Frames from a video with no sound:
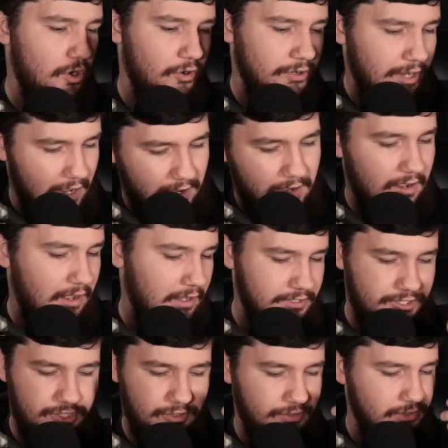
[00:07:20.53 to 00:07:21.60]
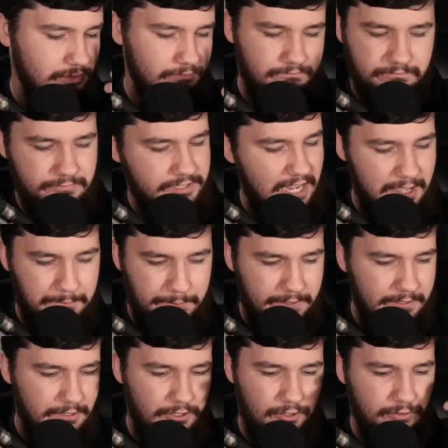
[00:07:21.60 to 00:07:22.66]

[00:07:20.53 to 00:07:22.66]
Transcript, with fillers: on Arch, on Debian,